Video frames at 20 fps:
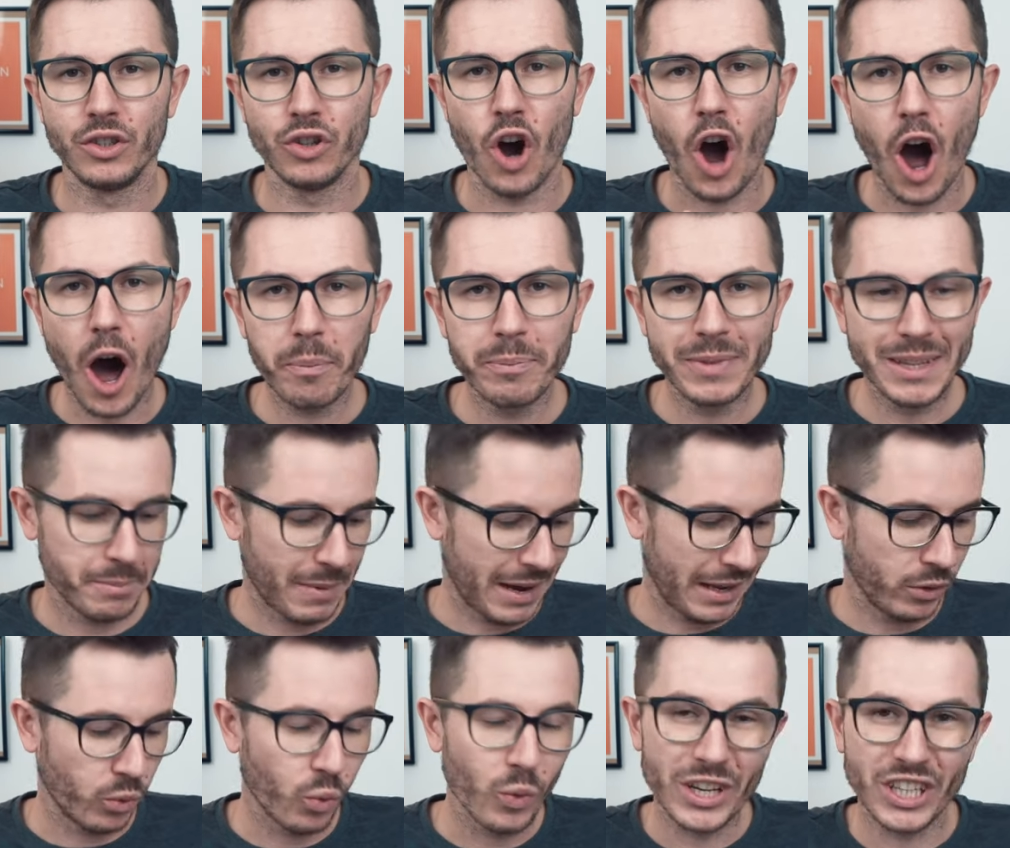to
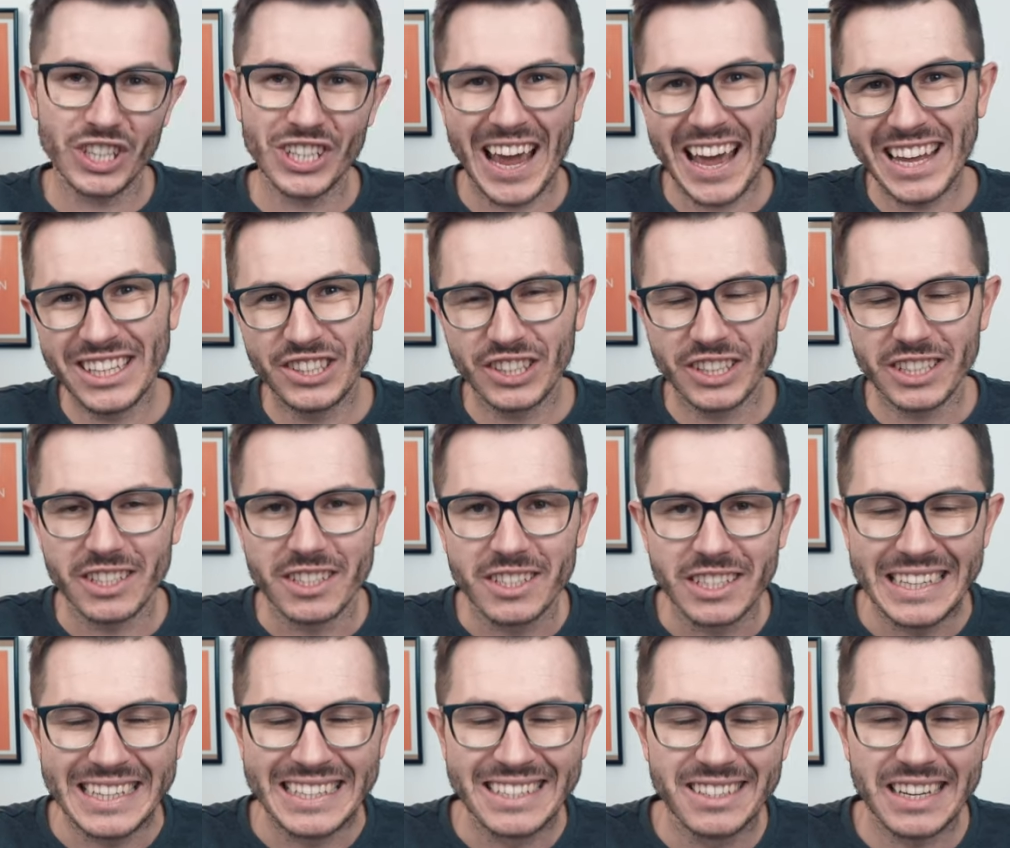OptiMind, which as you can
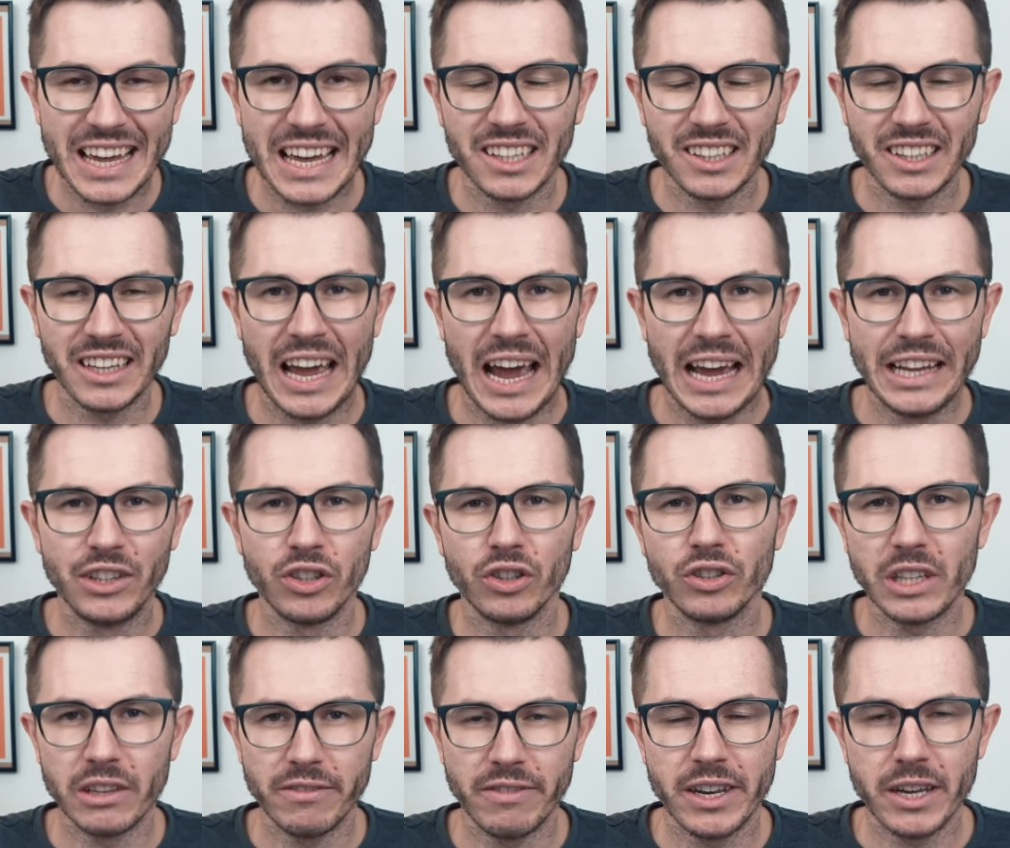see, sadly, I
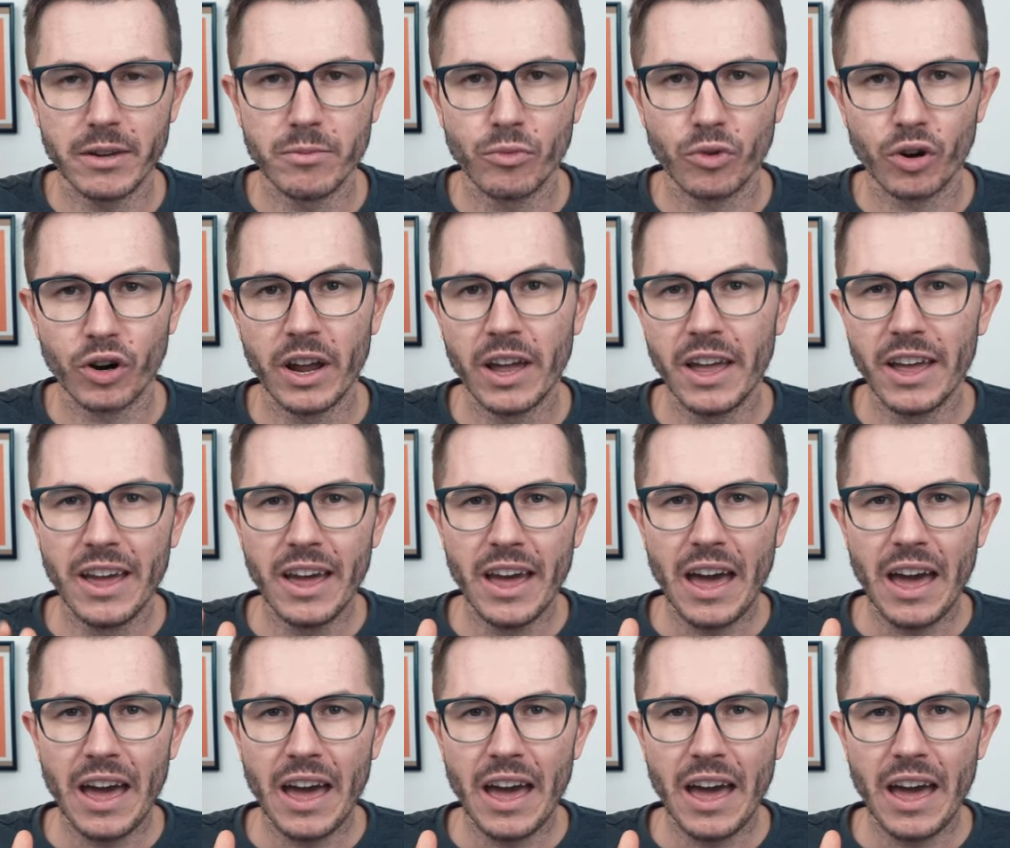don't have anymore.